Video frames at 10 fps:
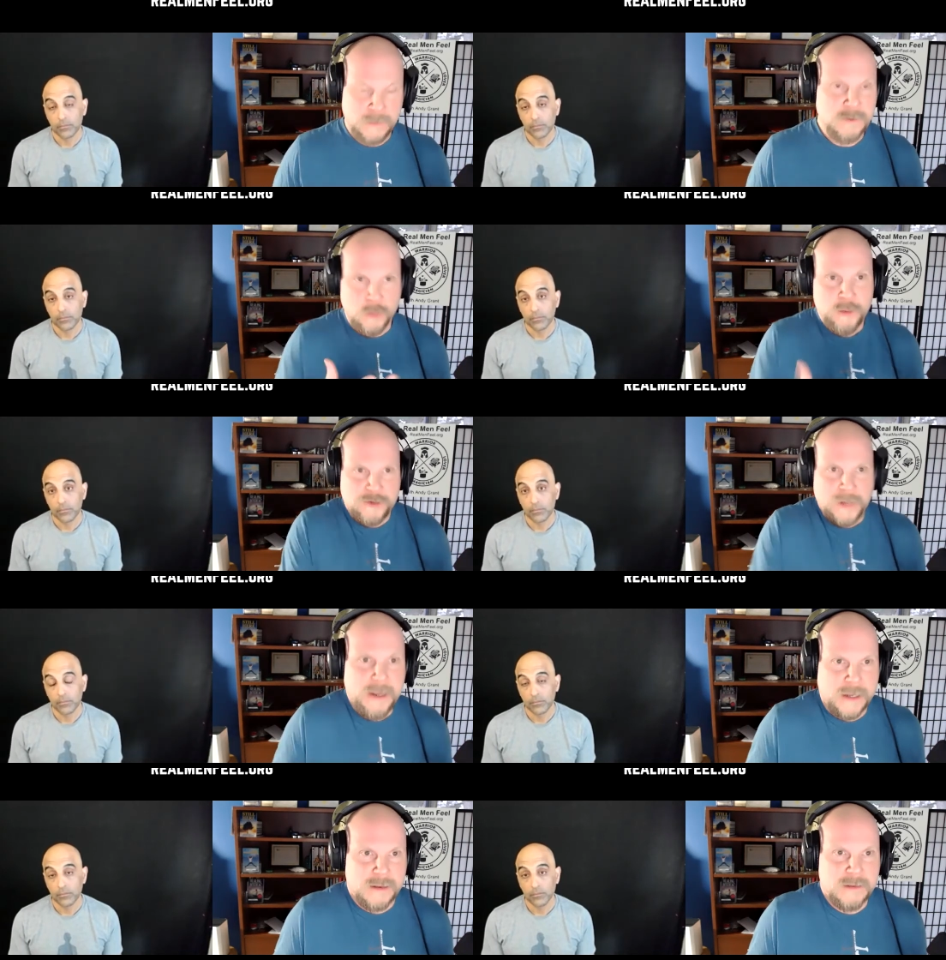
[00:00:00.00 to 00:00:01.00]
Speaker 1: do what you
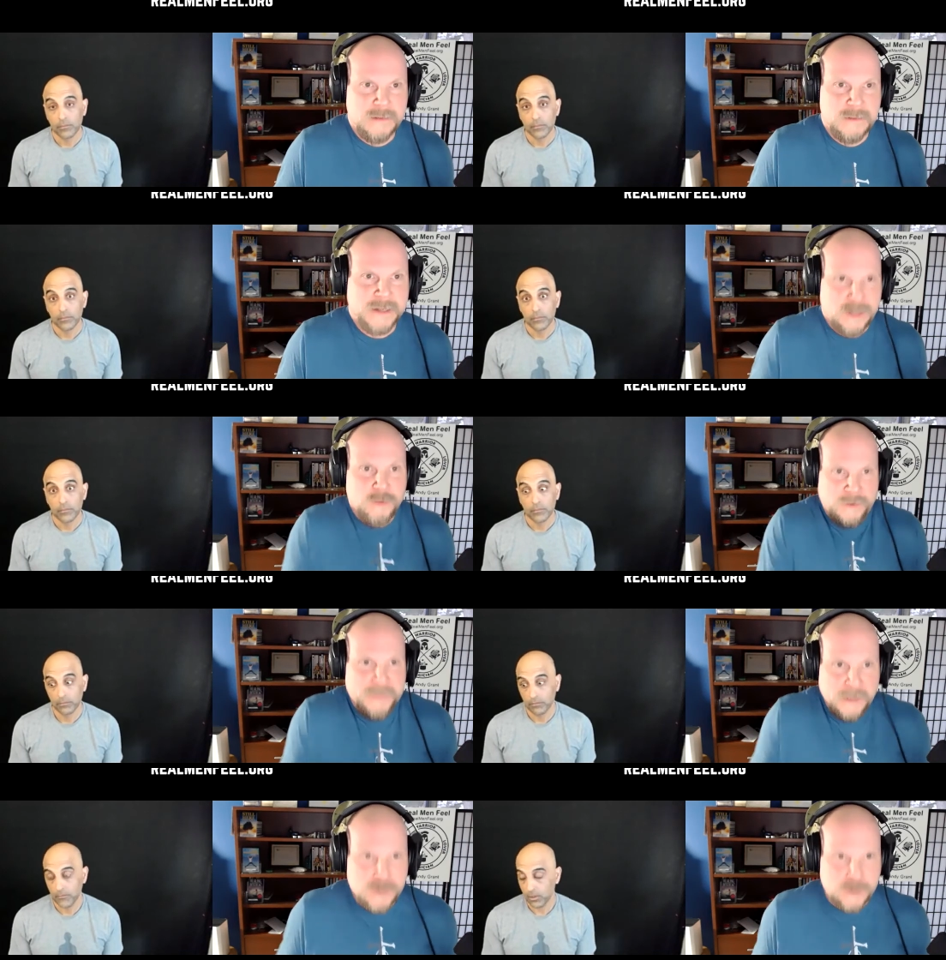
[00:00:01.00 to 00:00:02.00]
like, like do what
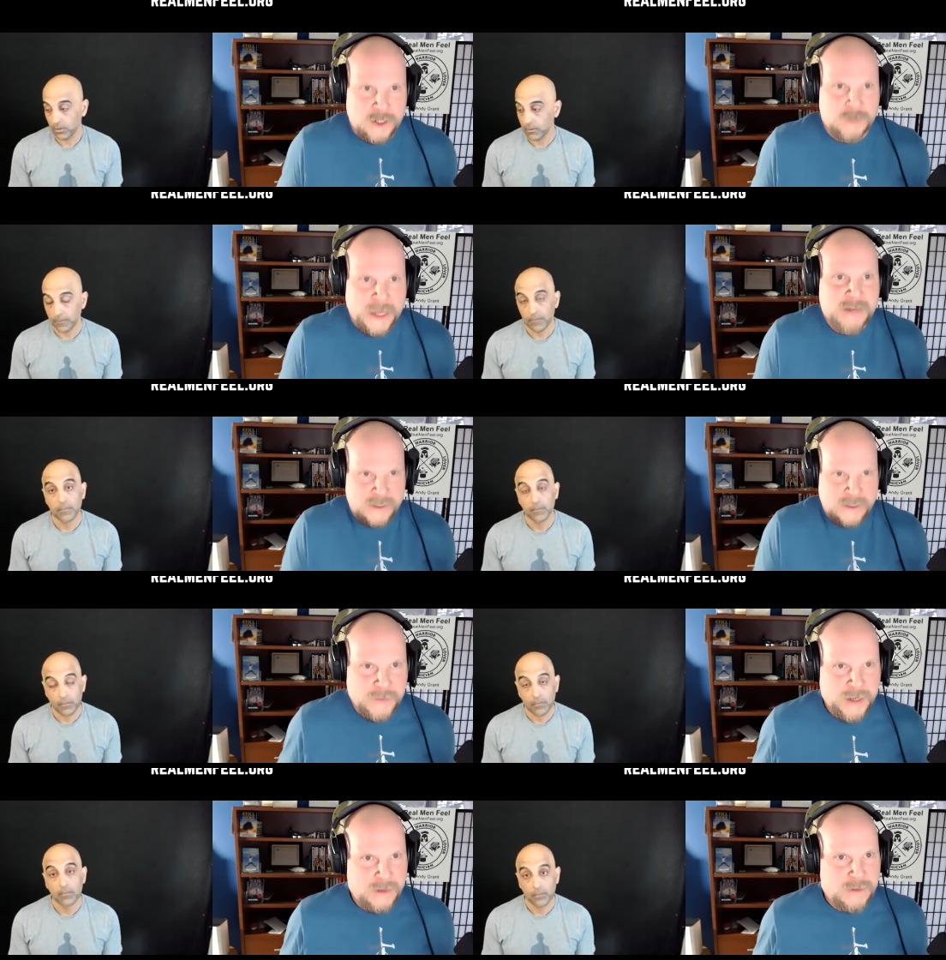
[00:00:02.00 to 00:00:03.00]
feels good to you. That's
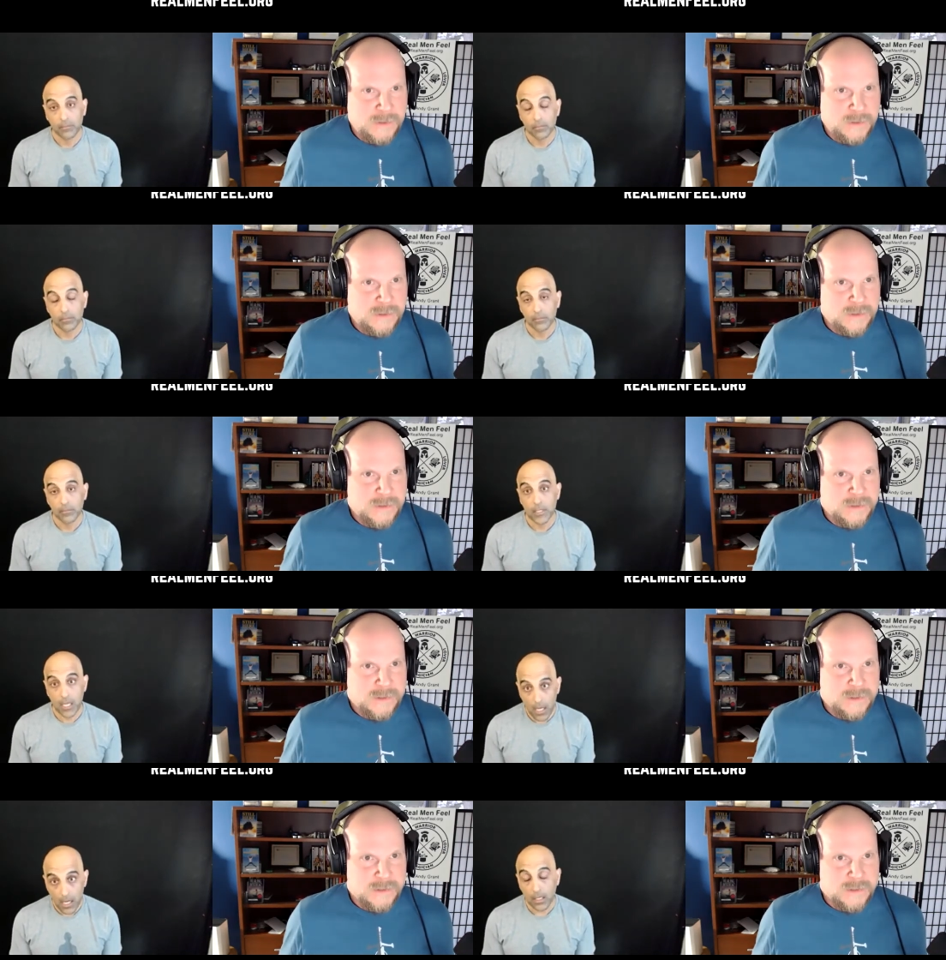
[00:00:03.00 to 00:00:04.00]
self-care.
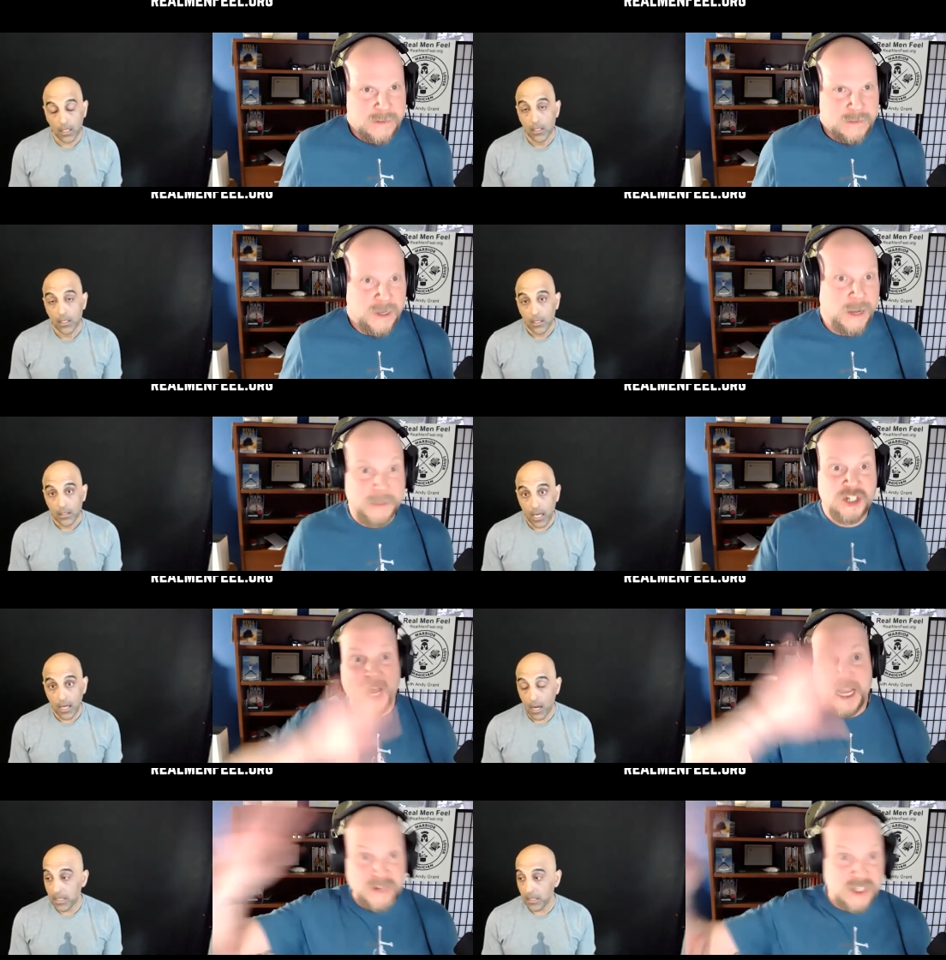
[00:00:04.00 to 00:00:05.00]
Yeah
Speaker 2: but I mean, yeah,
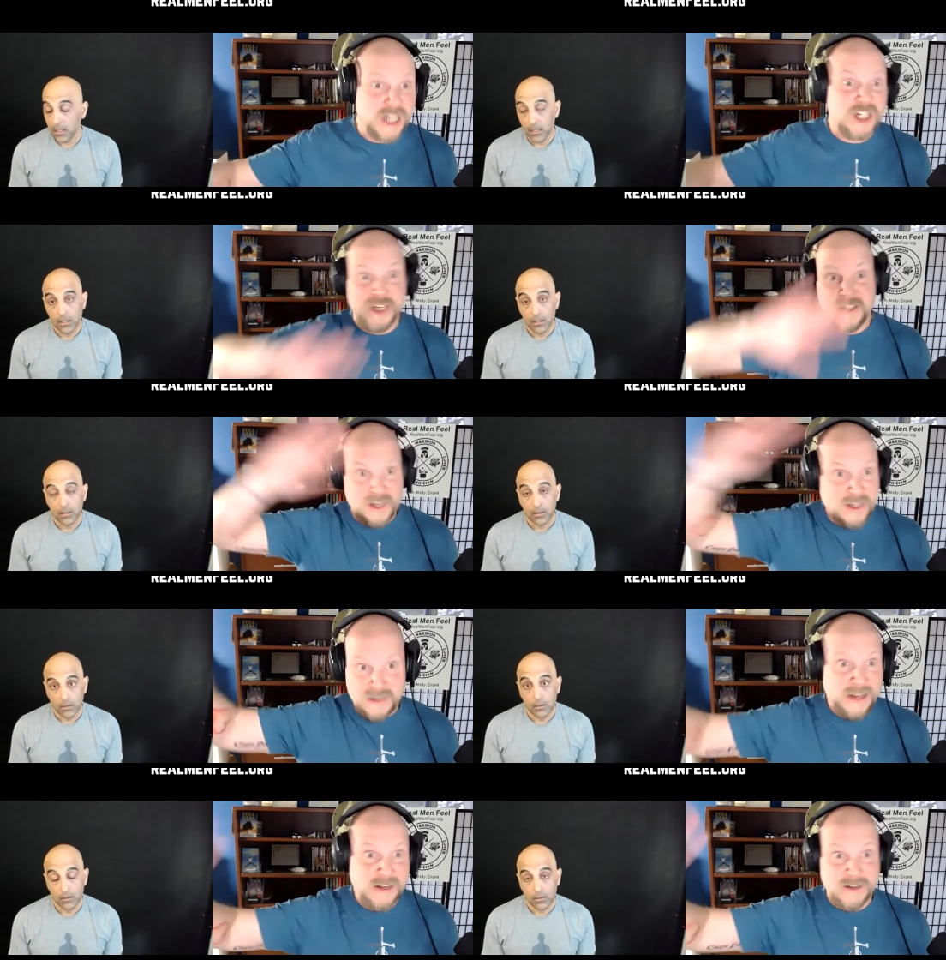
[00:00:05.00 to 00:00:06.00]
shy I mean, of addictions
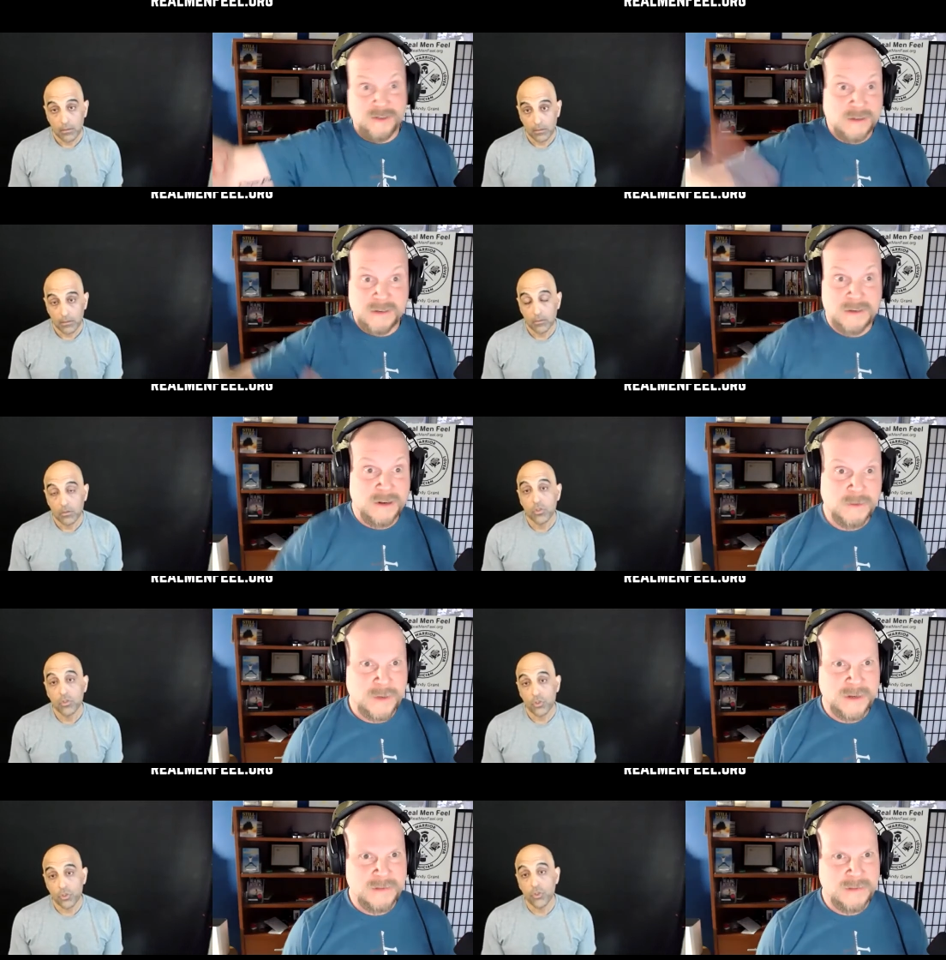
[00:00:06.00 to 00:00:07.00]
and dangerous, you know,
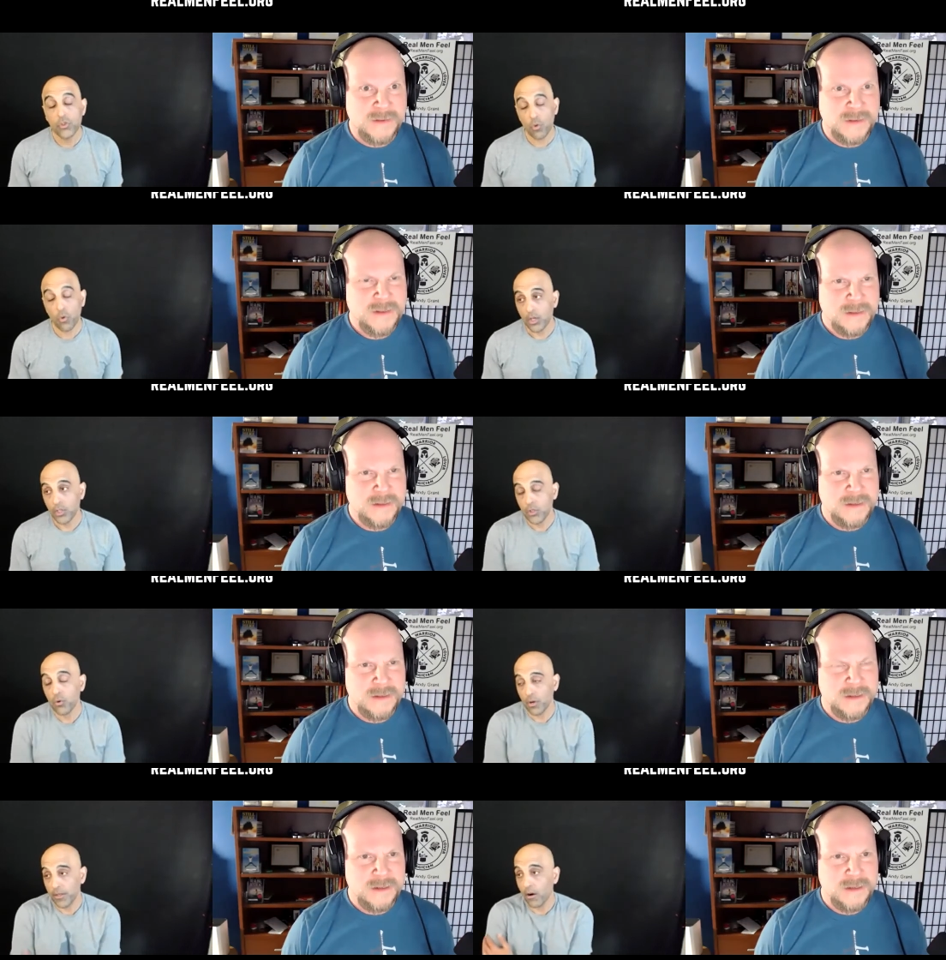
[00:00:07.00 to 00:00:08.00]
whatever. Sure,
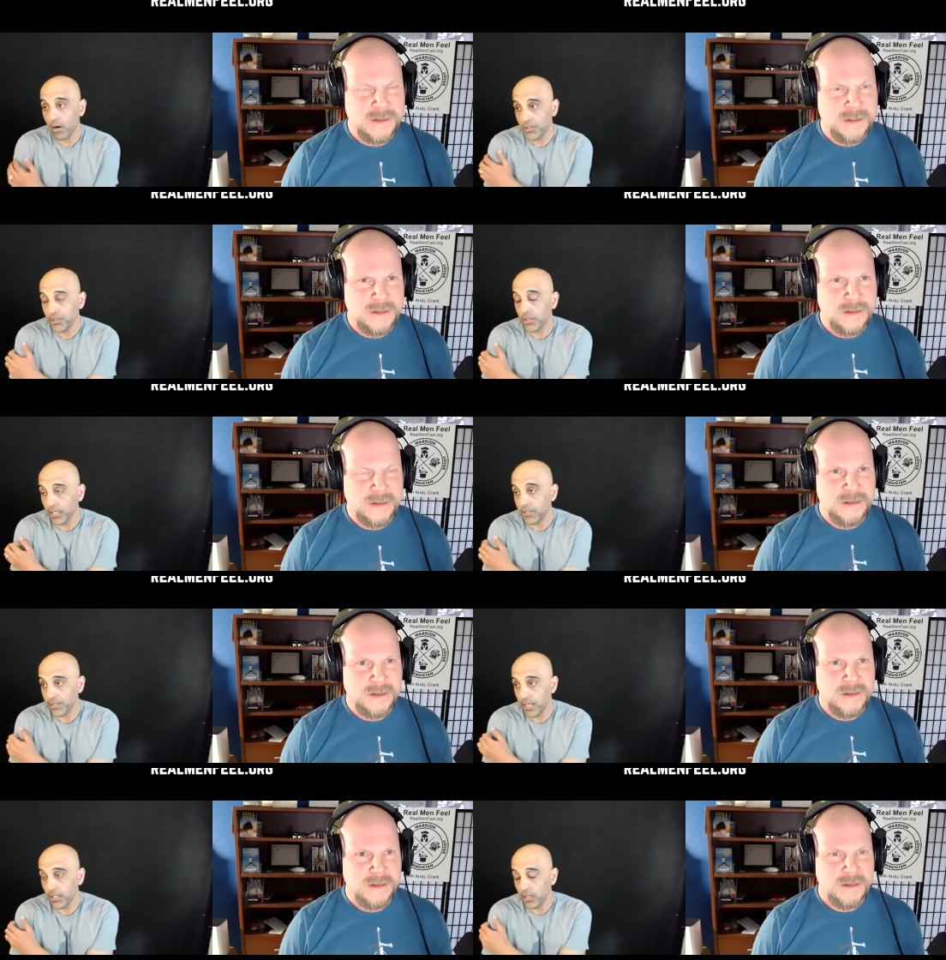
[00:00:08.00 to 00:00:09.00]
sure. There are circuits
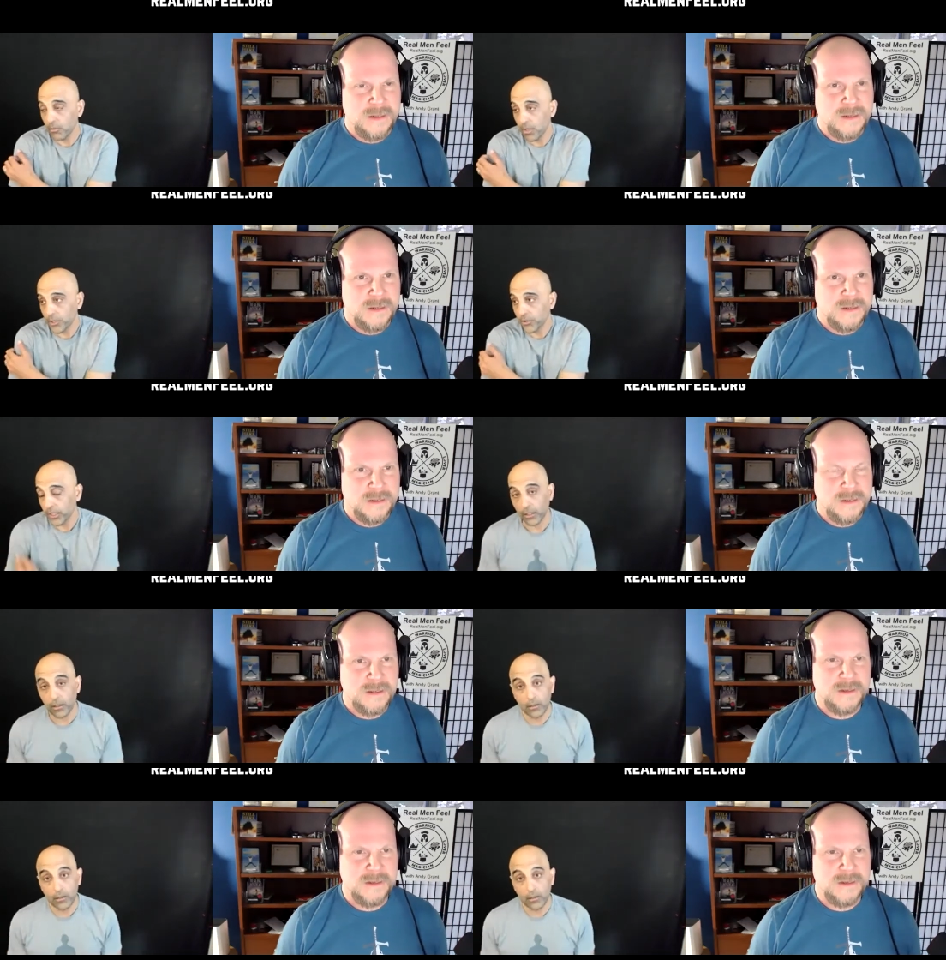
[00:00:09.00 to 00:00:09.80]
that you don't want to trigger